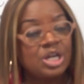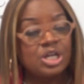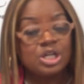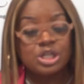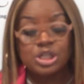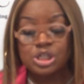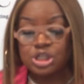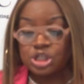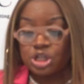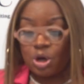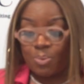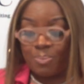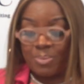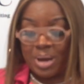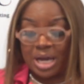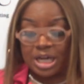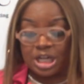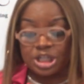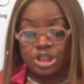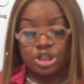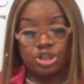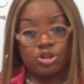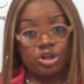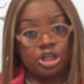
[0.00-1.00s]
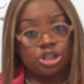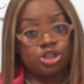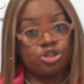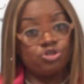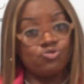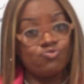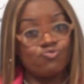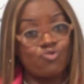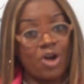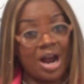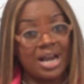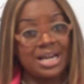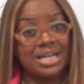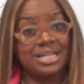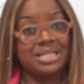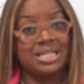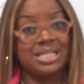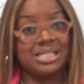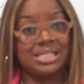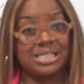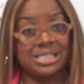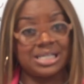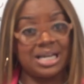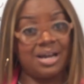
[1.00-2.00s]
So making sure that you're writing
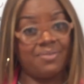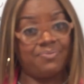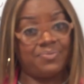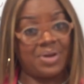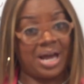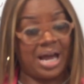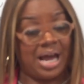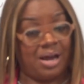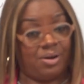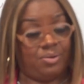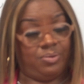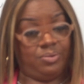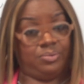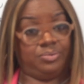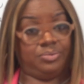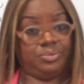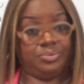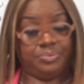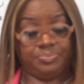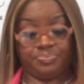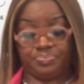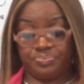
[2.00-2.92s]
this stuff out.